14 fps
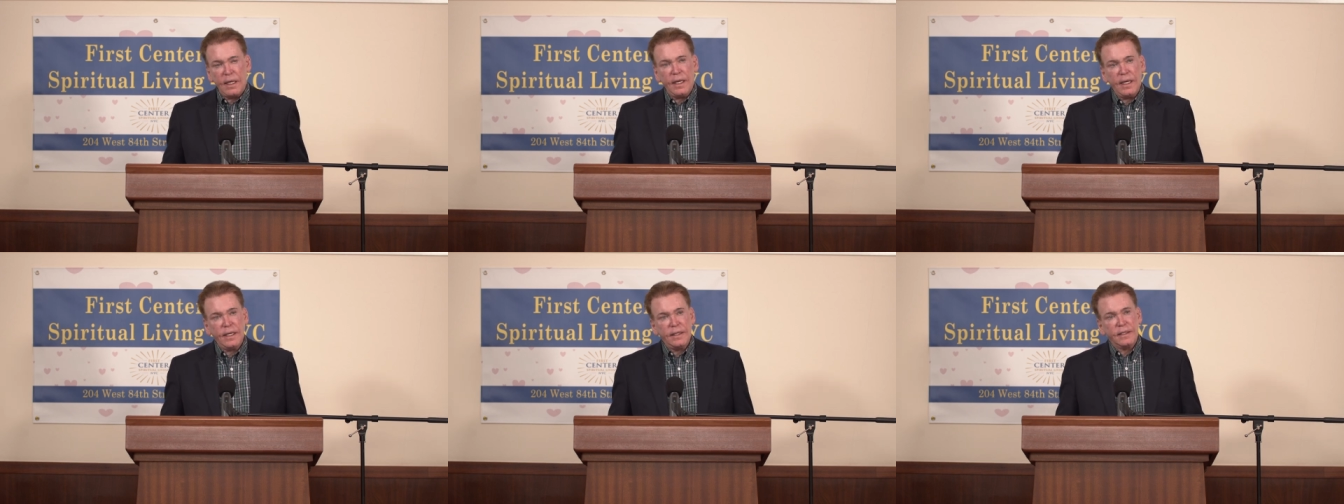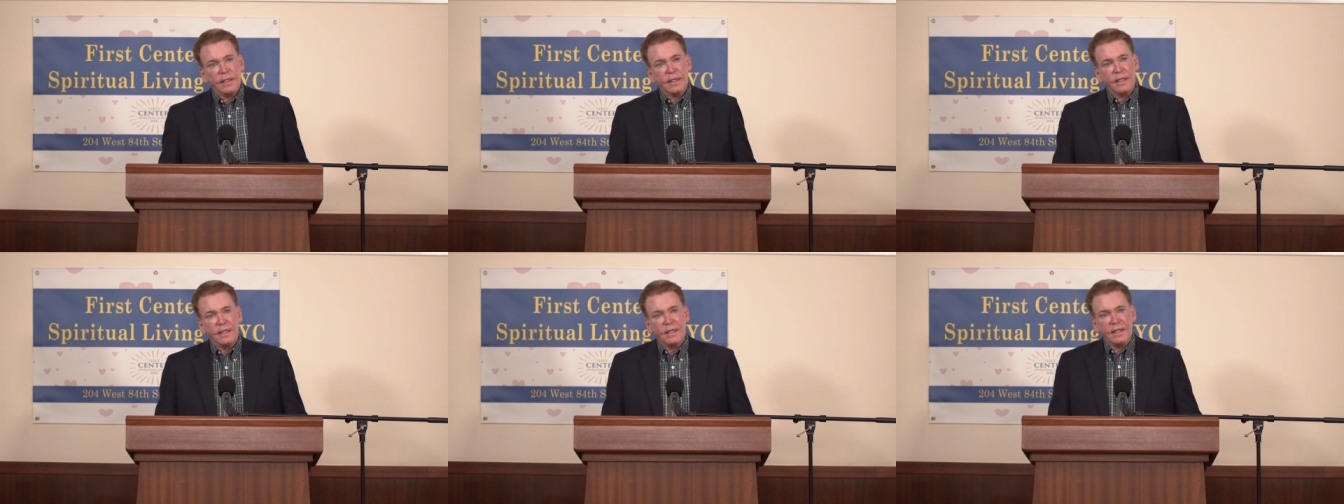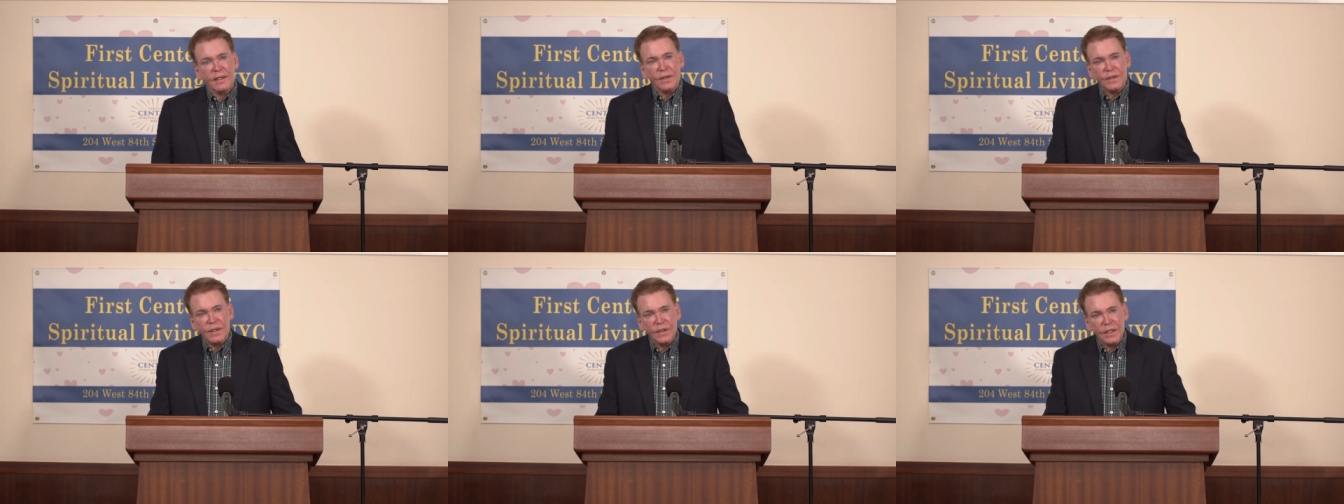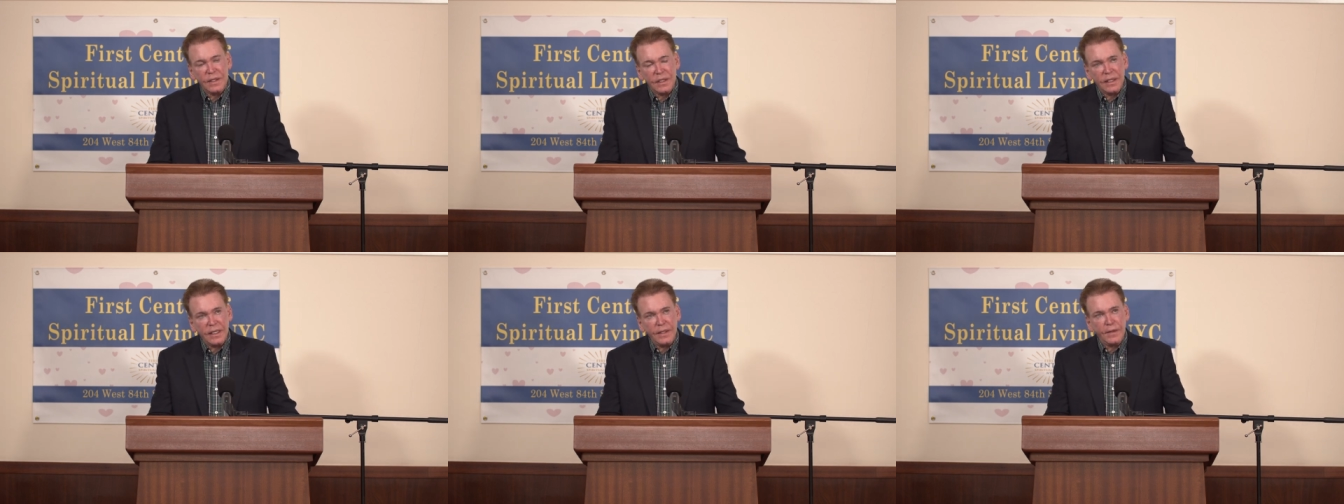and
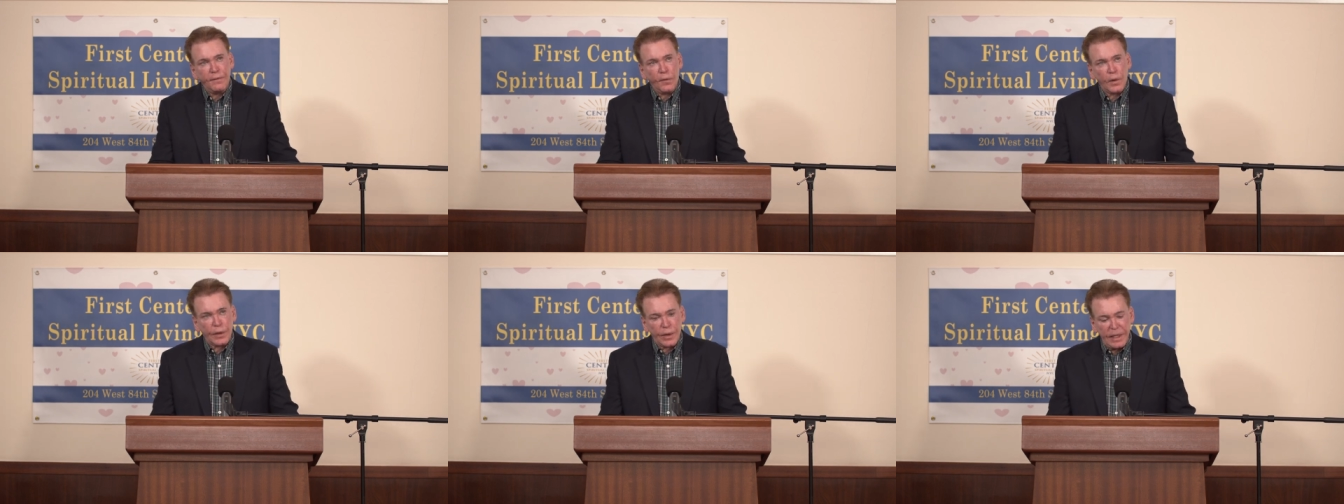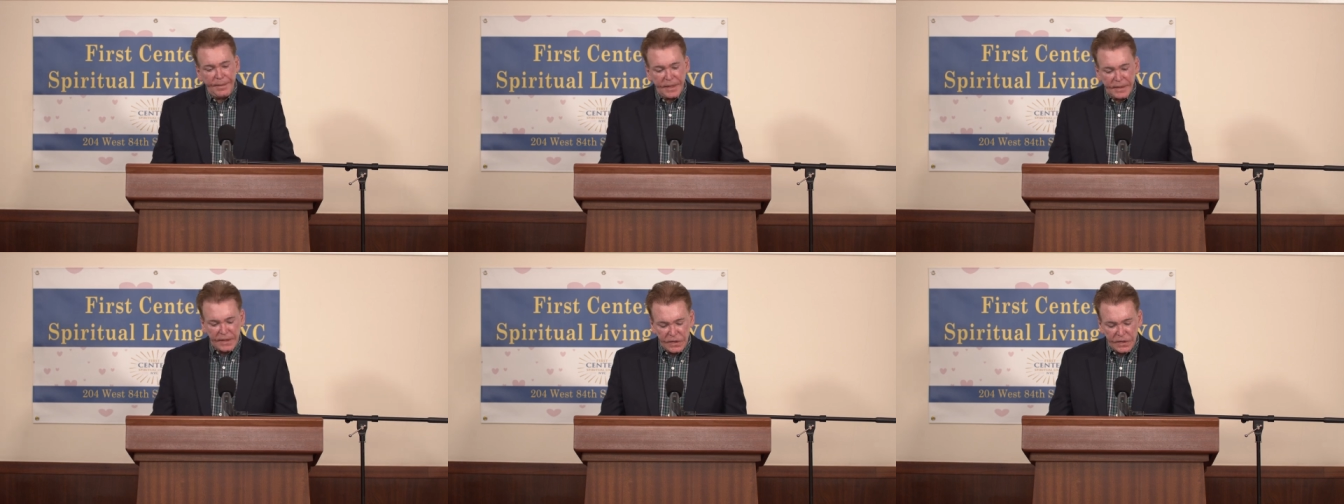in the four agreements,